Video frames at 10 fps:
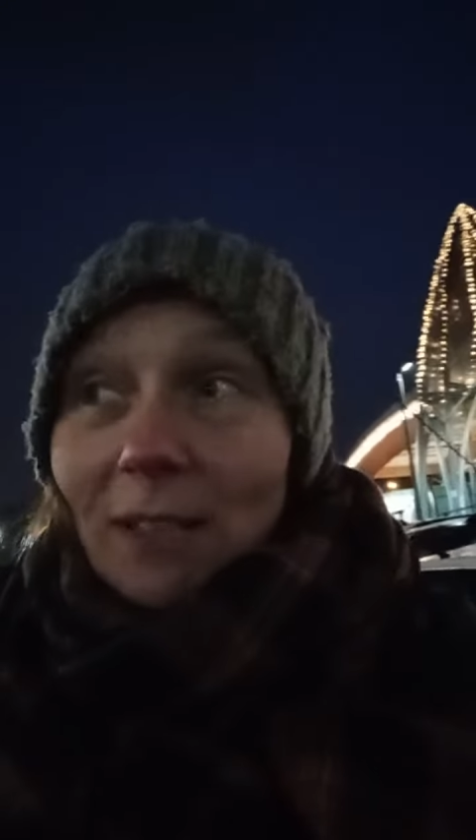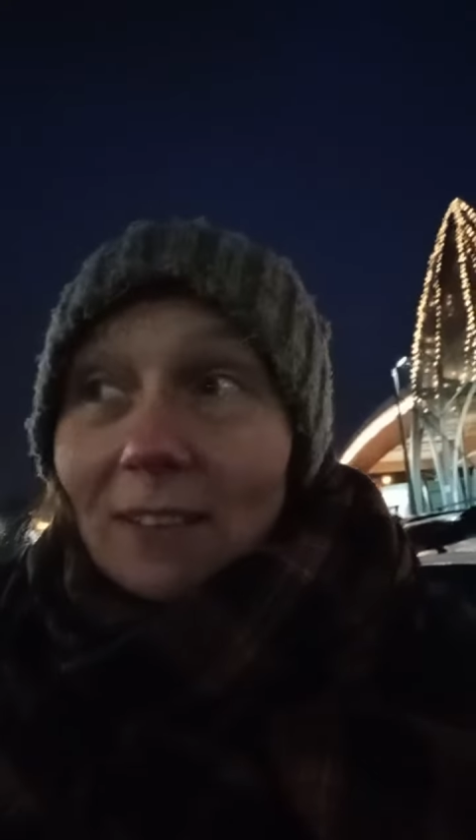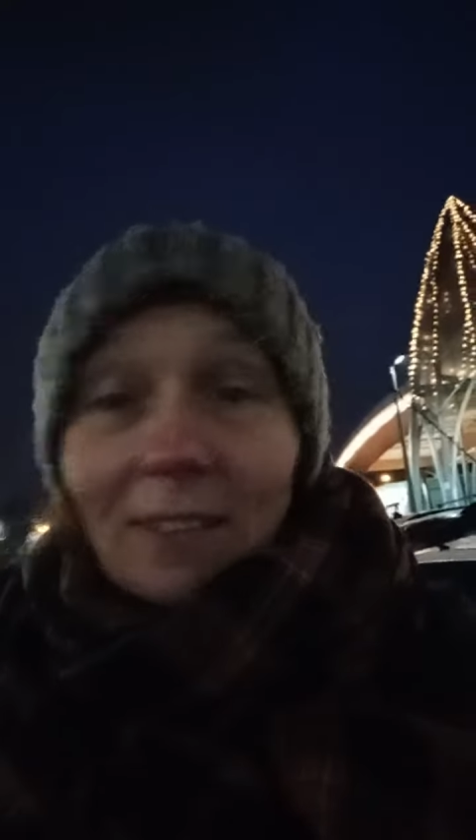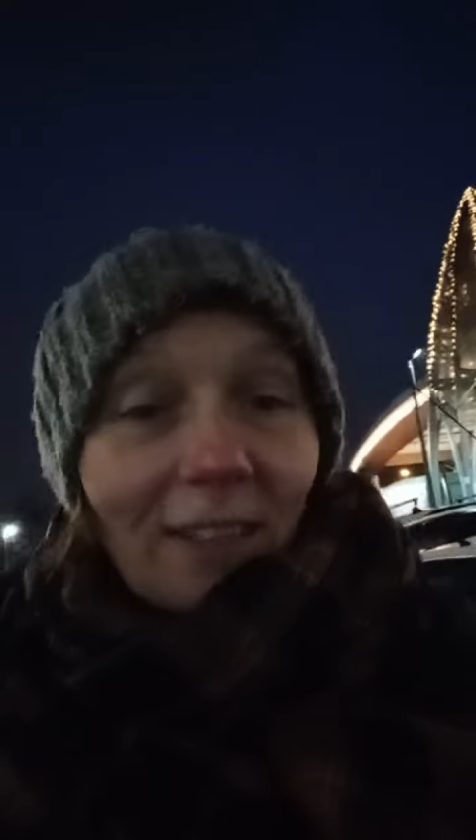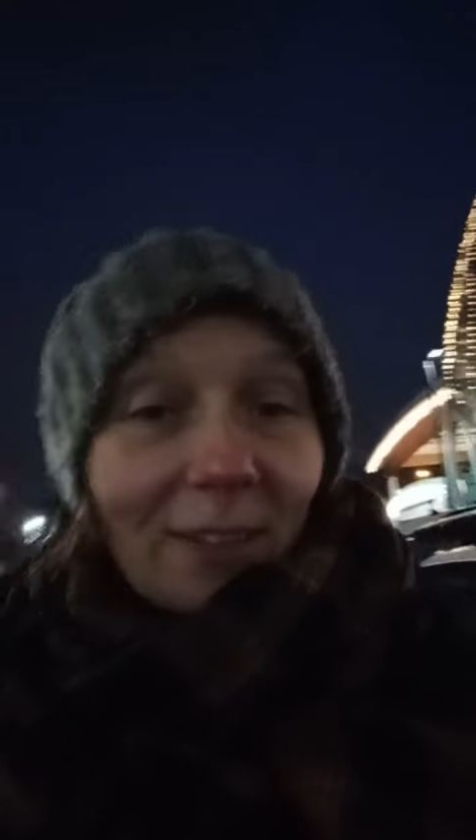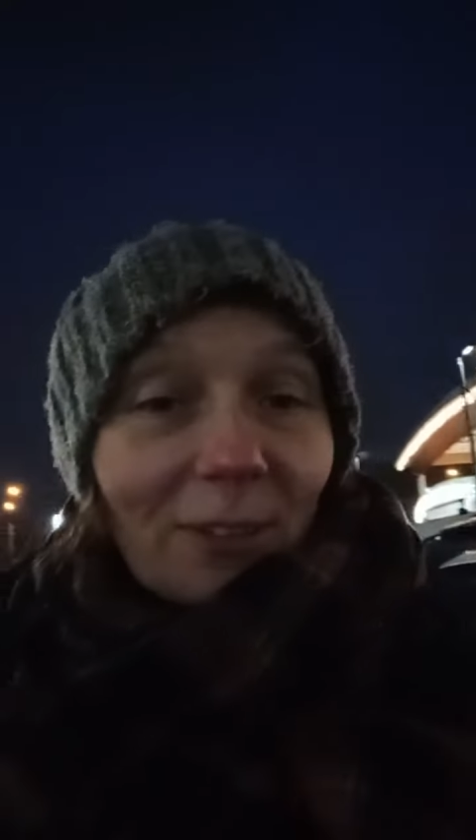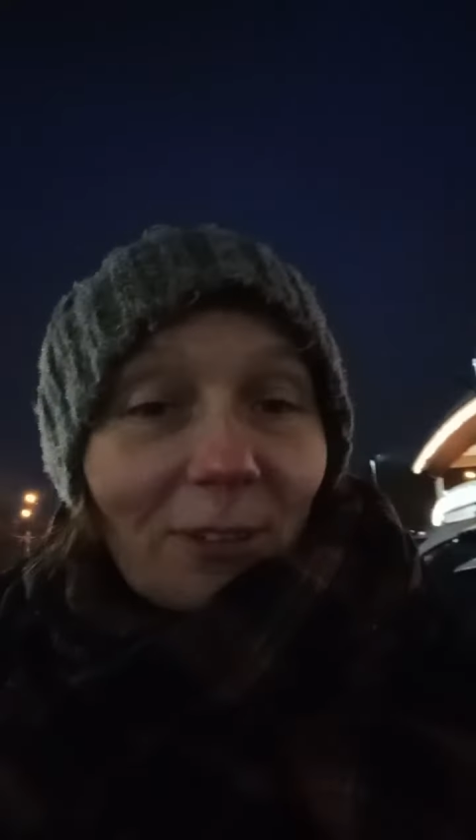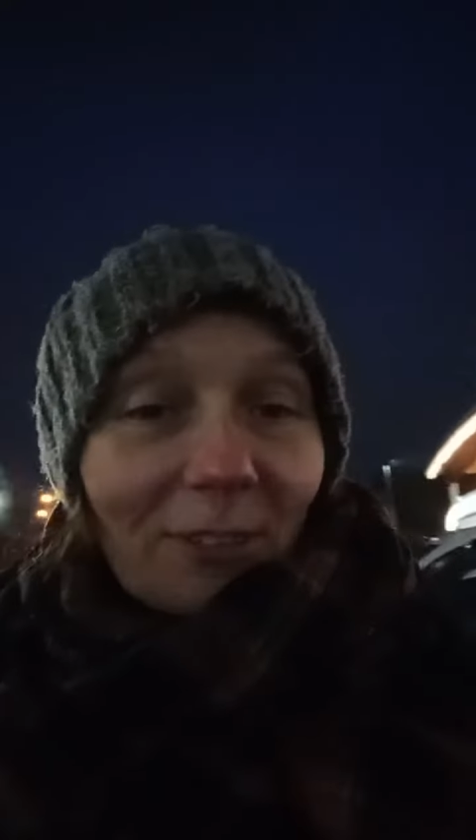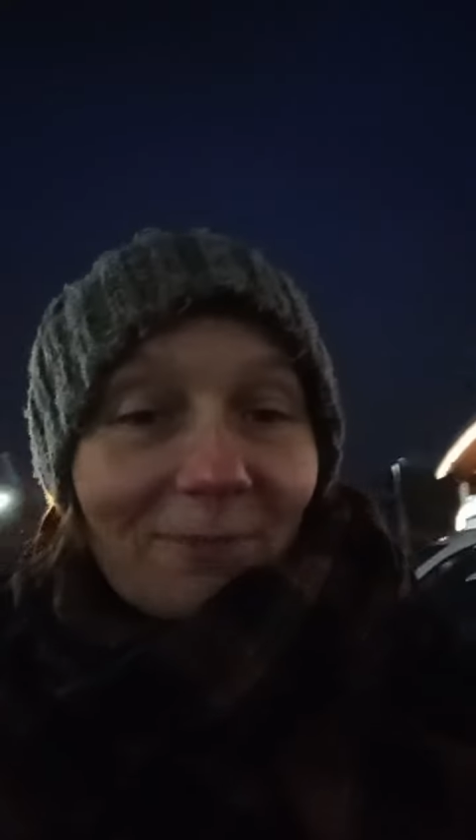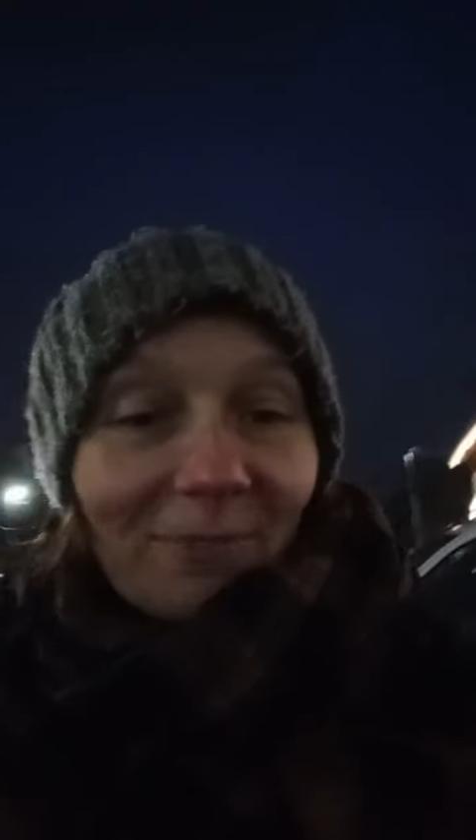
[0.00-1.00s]
and later
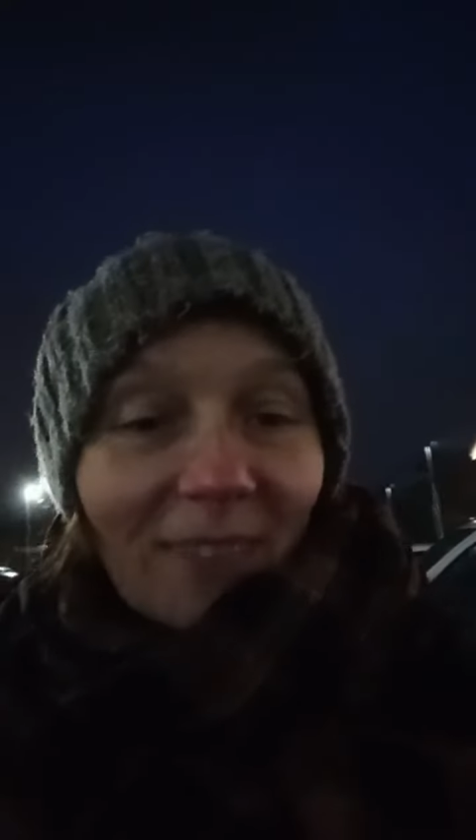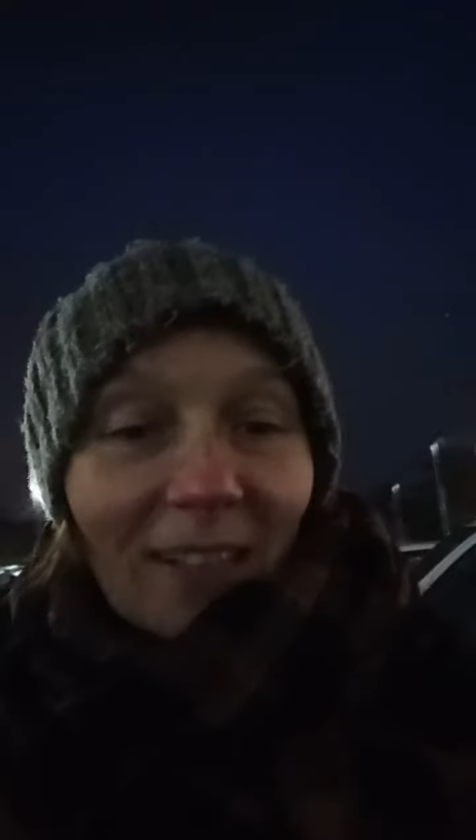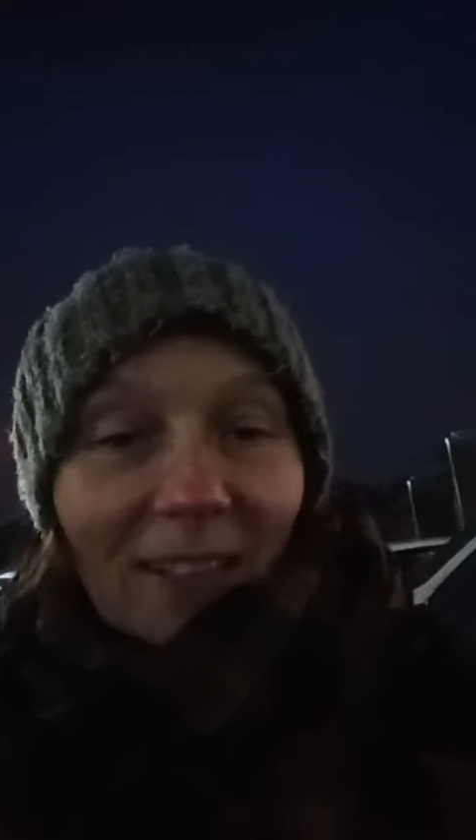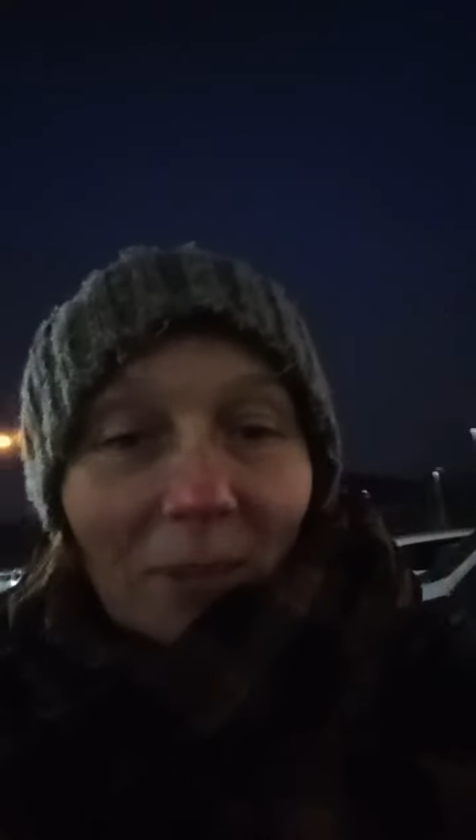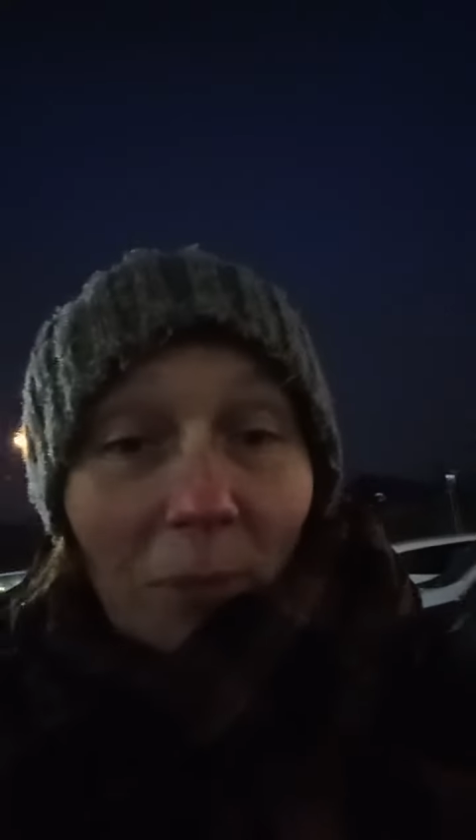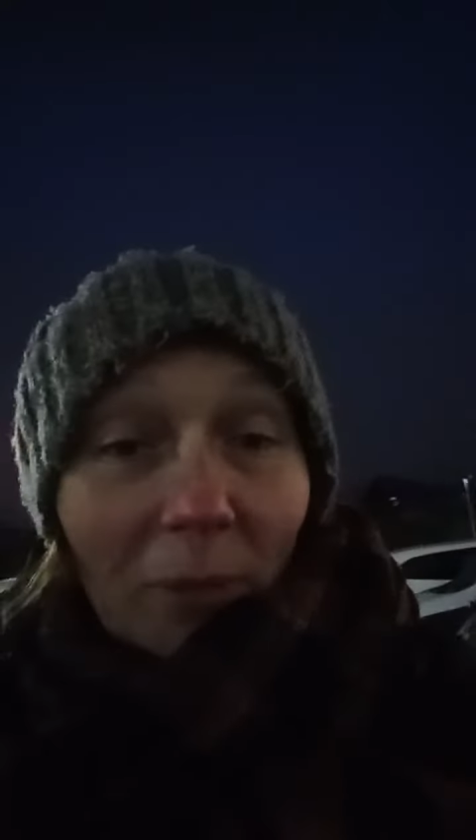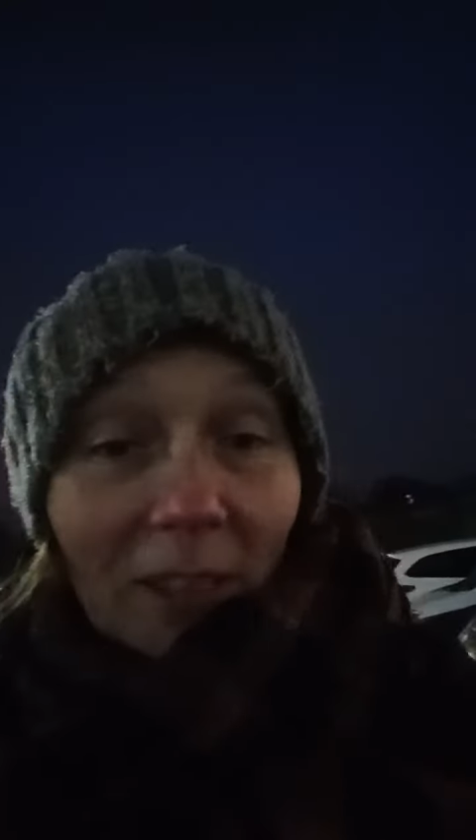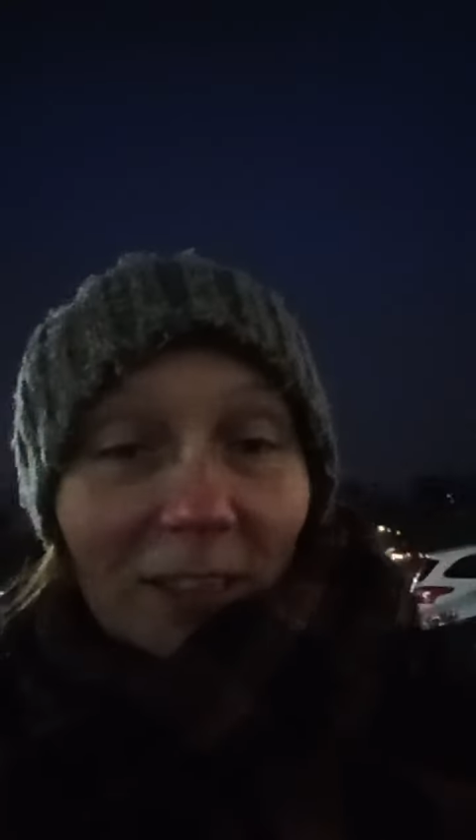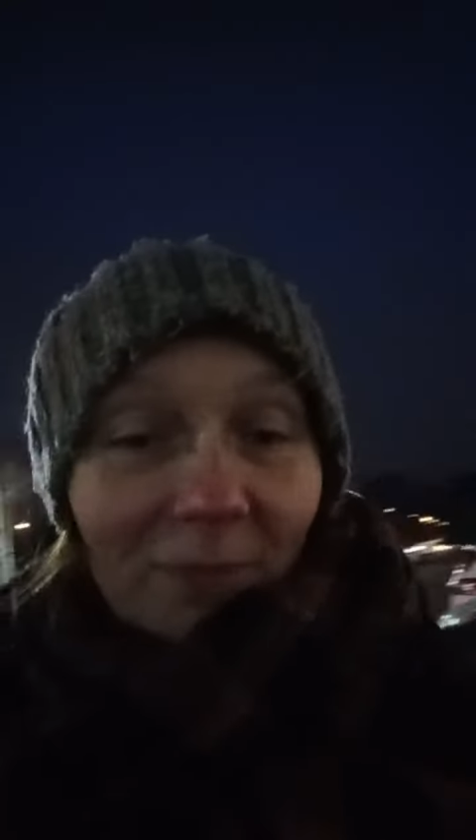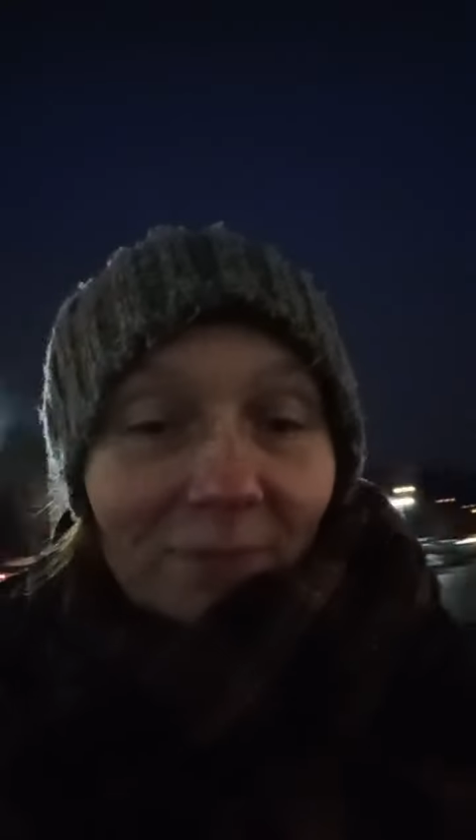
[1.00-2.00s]
on.
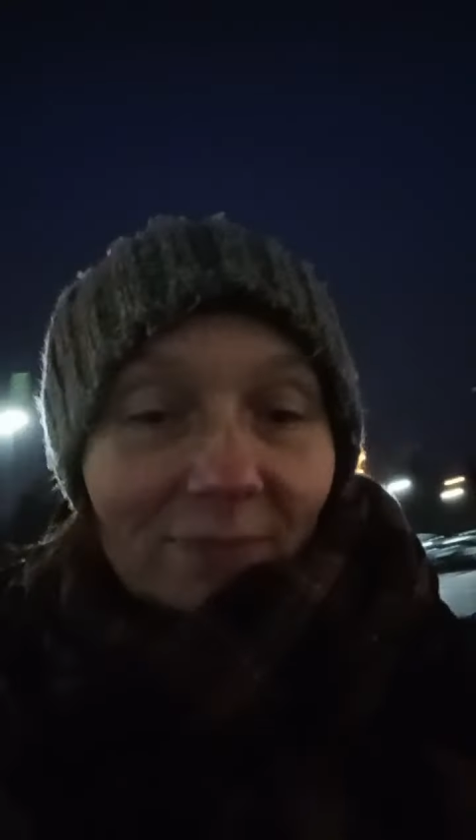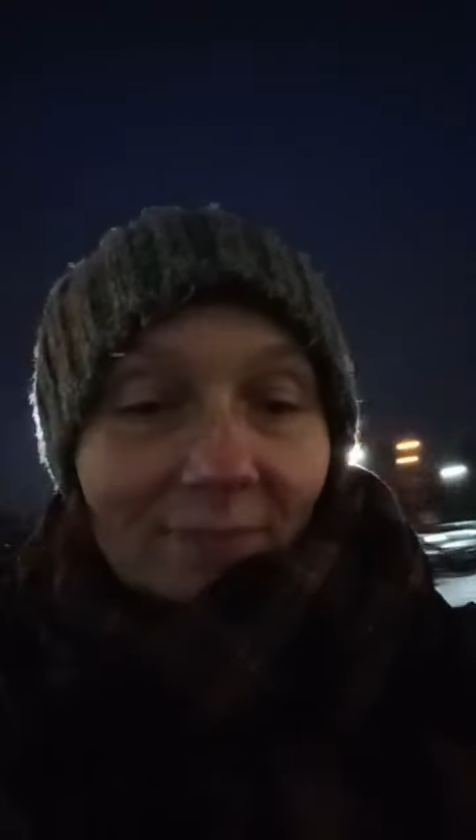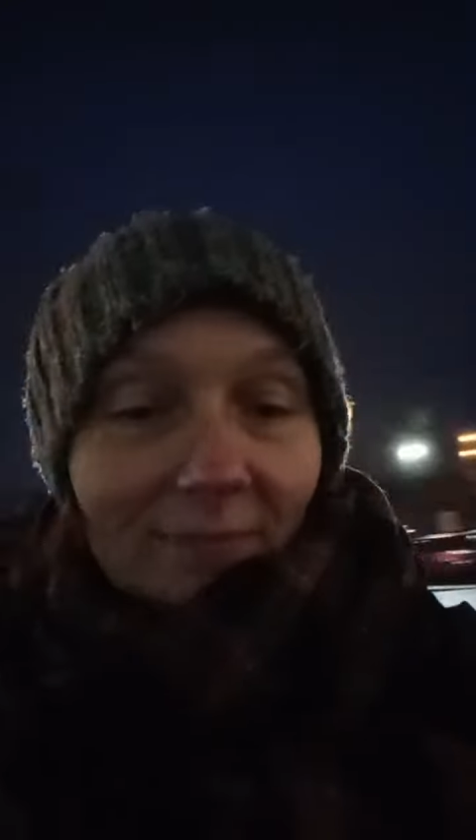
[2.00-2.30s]
Bye-bye.